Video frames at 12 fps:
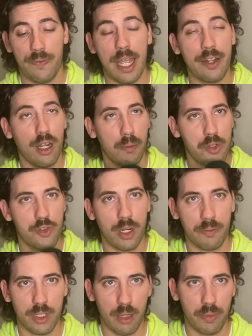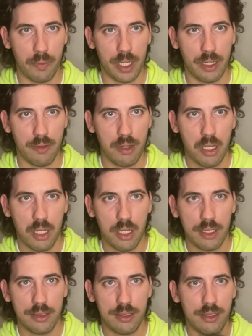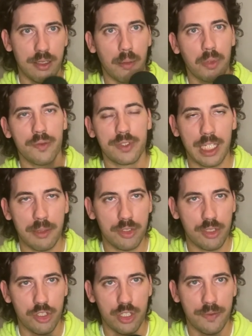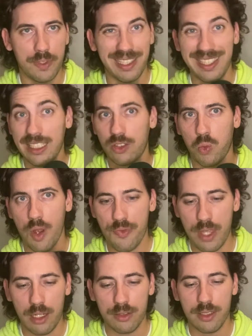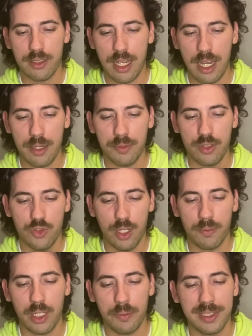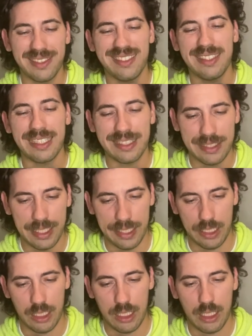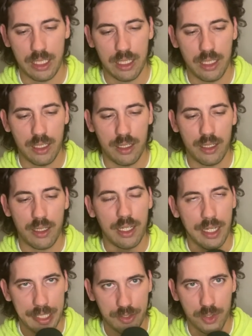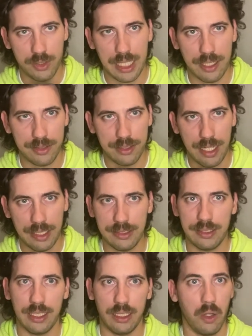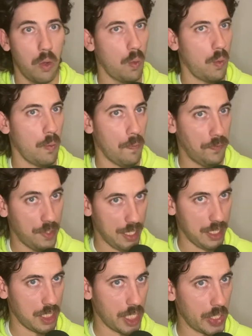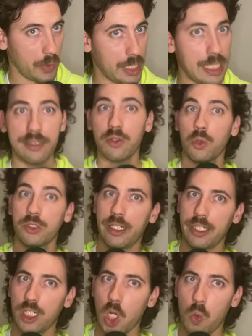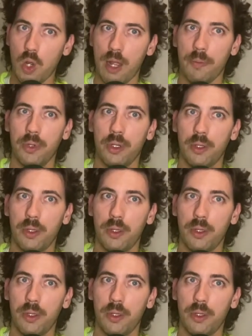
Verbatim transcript: that number jumped up a bit. Number of teams to shift at least 1,000 times jumped up to 16 in 2019. Did it decrease or did it go up?